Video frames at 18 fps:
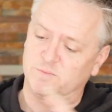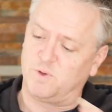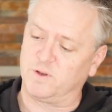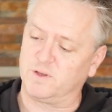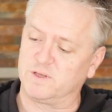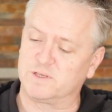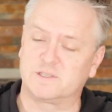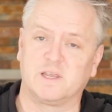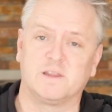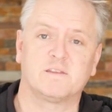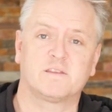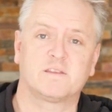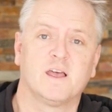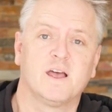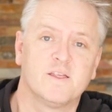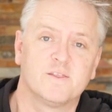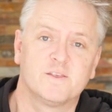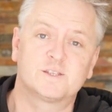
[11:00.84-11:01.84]
monosynth,
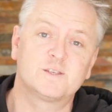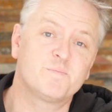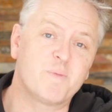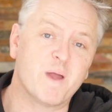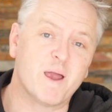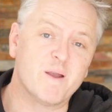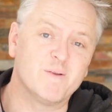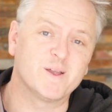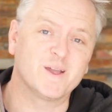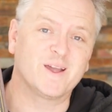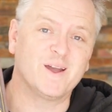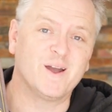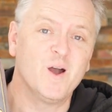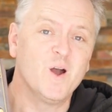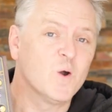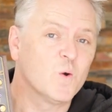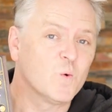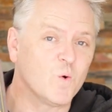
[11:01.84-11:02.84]
there's the Behringer
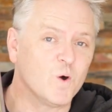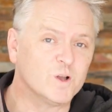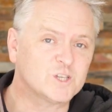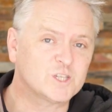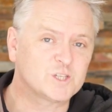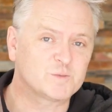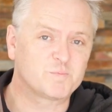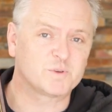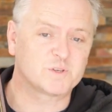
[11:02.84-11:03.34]
Wasp.